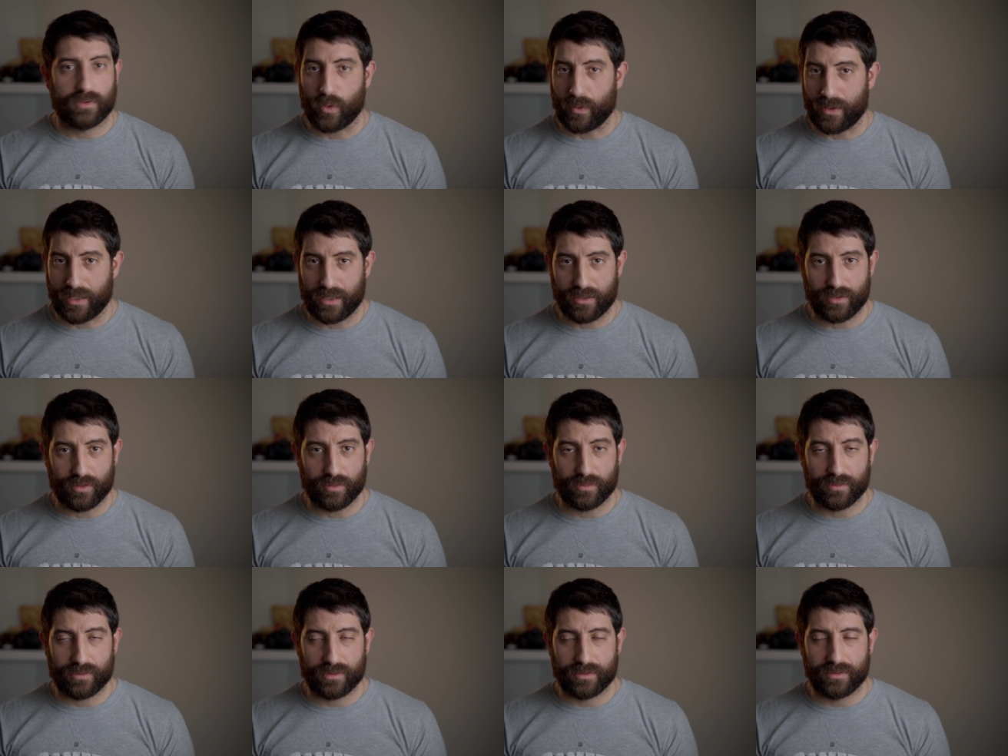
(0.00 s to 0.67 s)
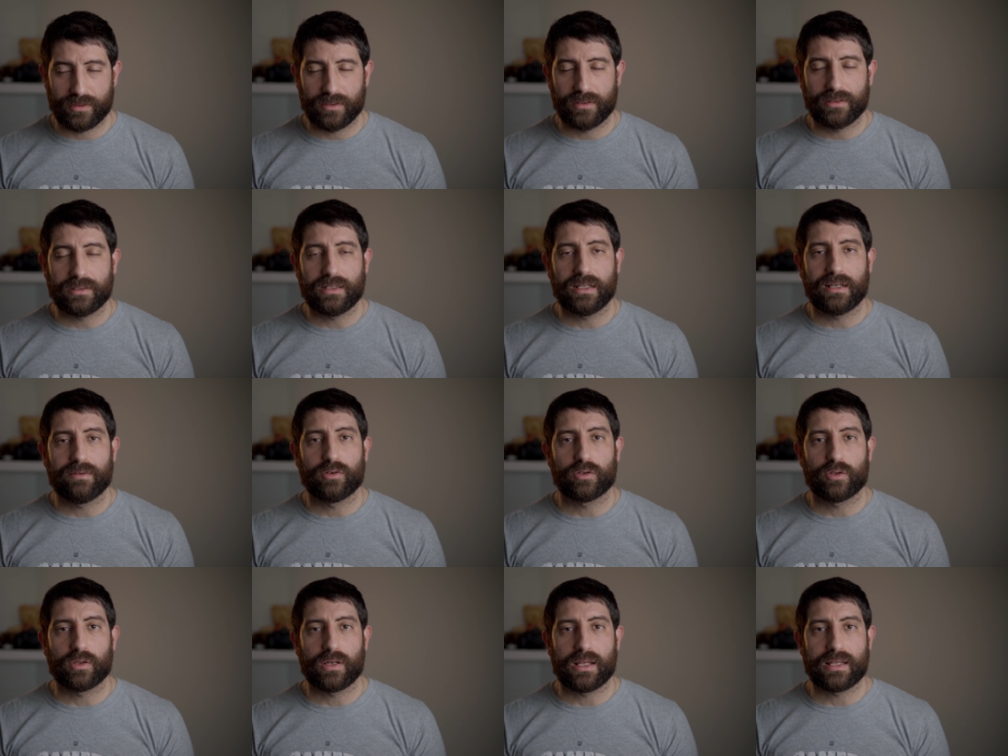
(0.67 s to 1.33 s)
No, they don't.
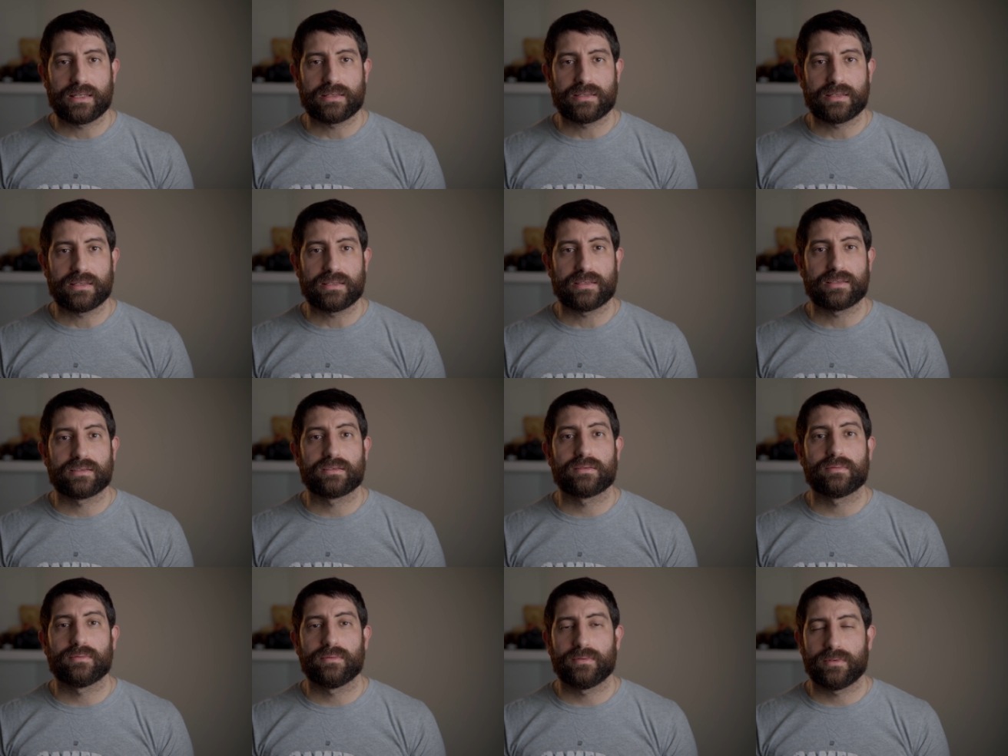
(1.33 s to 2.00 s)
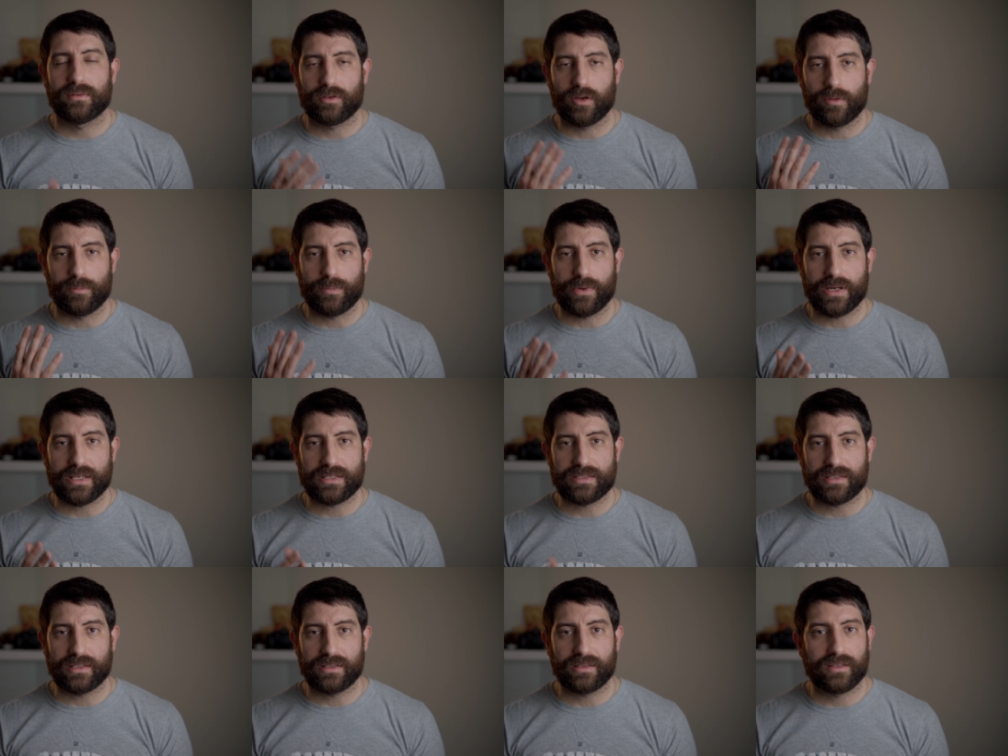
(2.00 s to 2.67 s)
Telephoto lenses
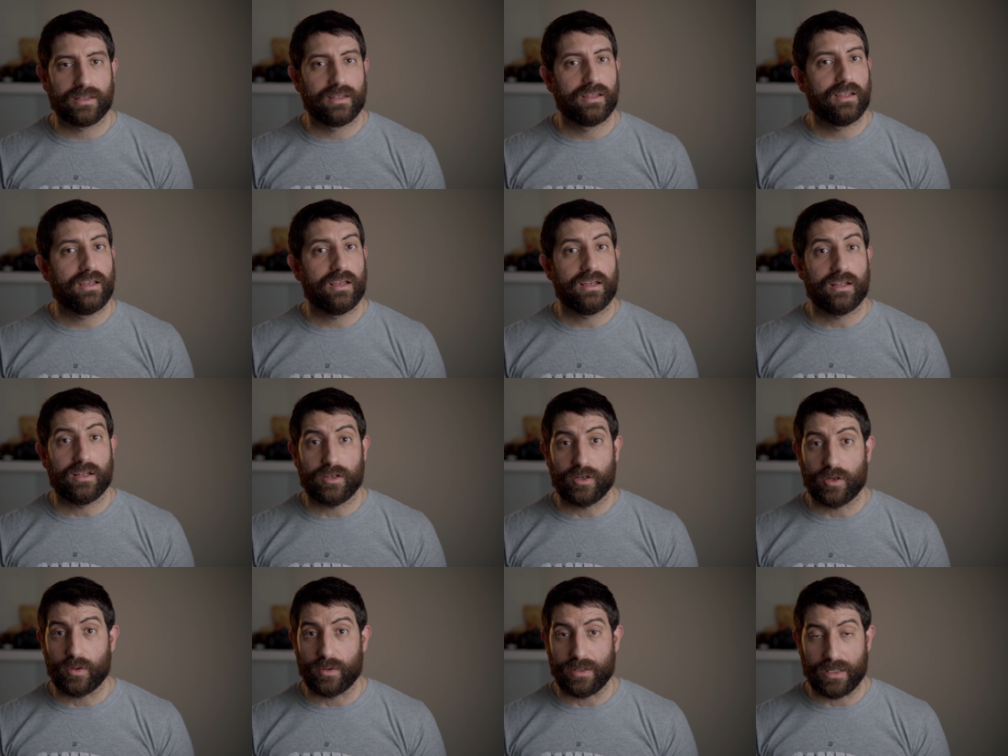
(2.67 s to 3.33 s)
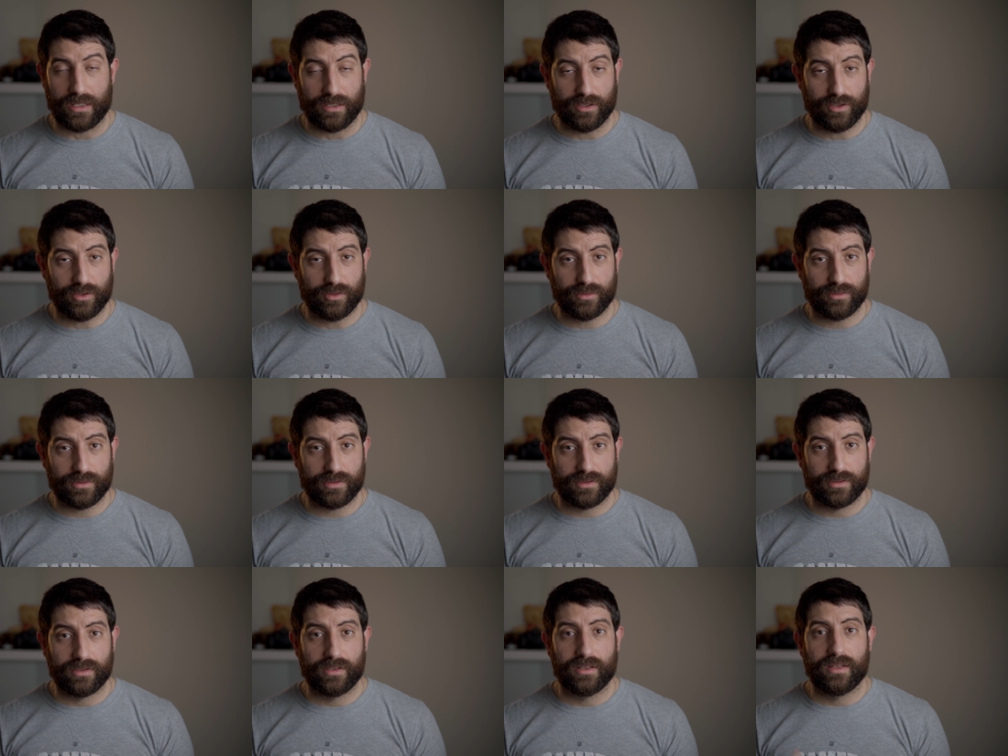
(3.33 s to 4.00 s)
compress it? No, they
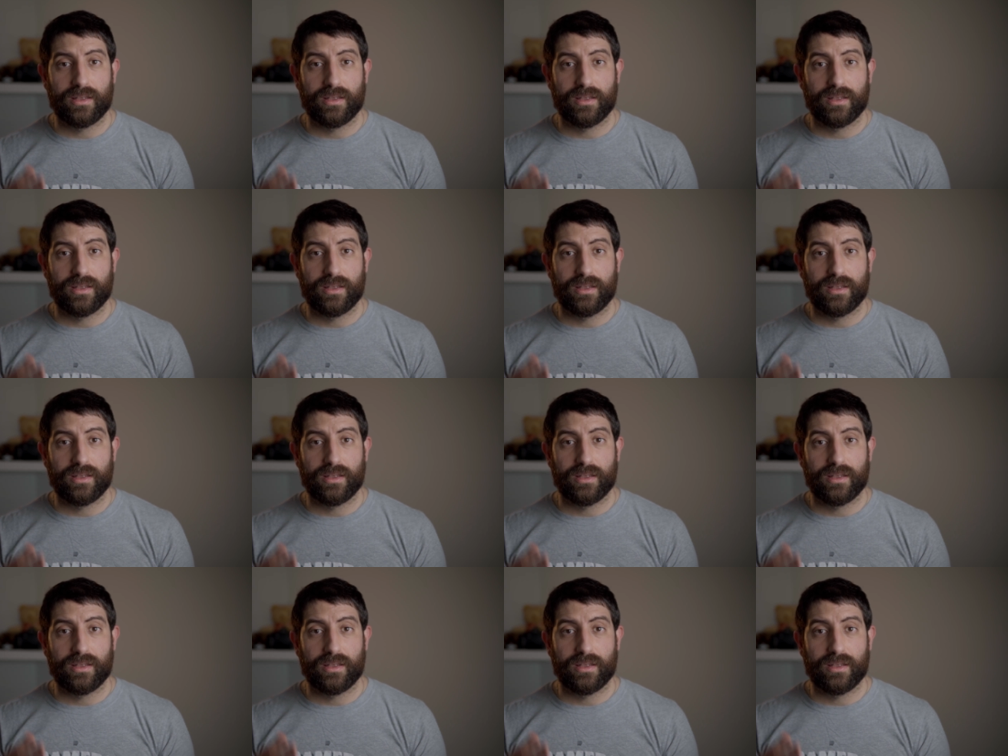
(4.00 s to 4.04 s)
don't.